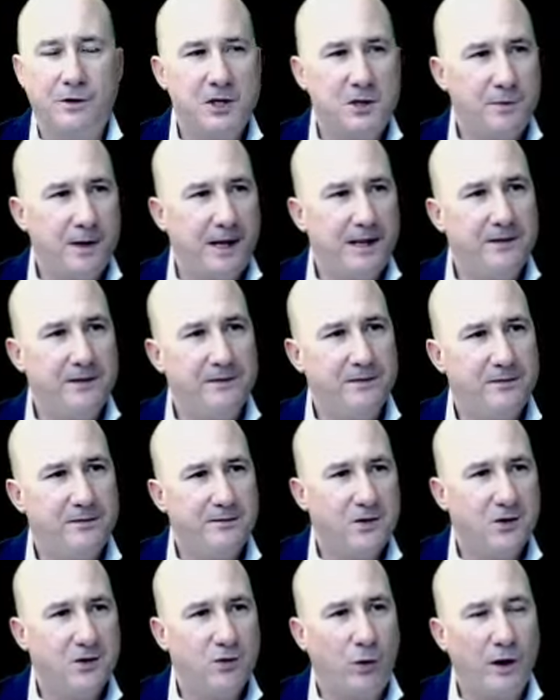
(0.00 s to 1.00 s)
spend
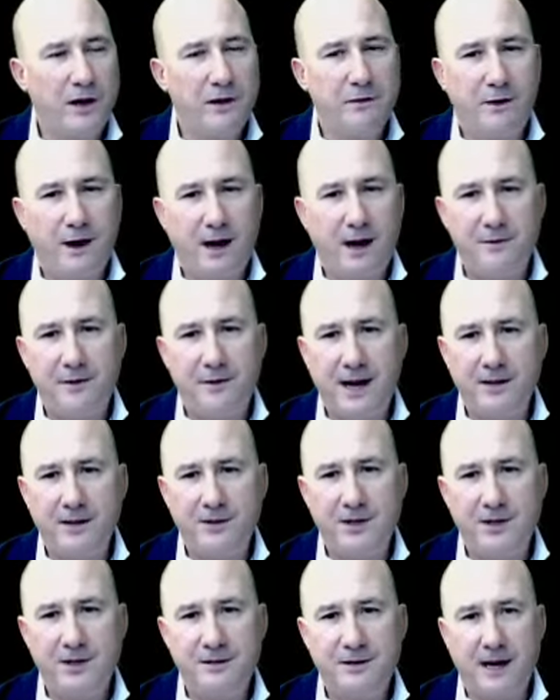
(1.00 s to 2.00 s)

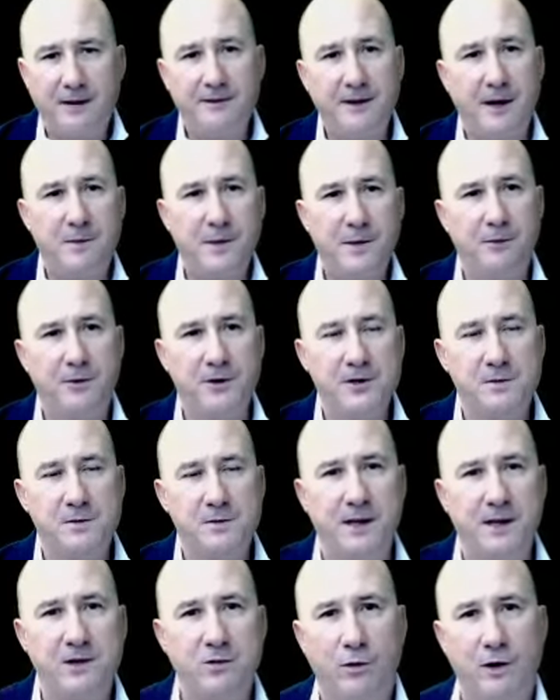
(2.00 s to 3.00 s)
25,000. I've got people that
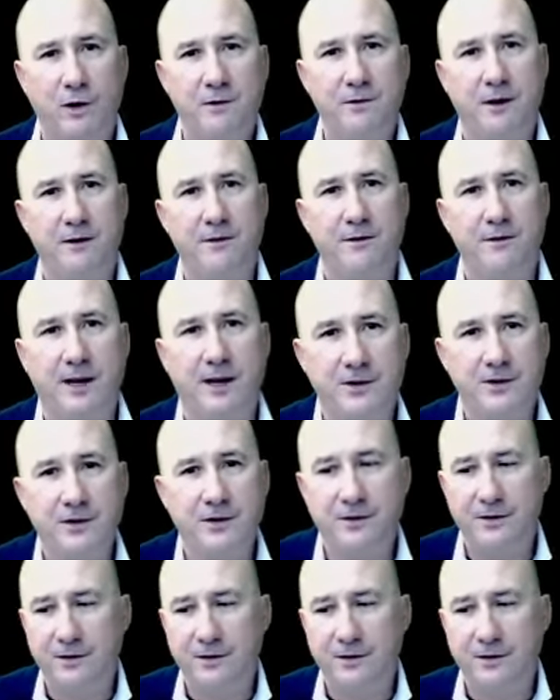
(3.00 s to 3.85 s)
spend 25,000.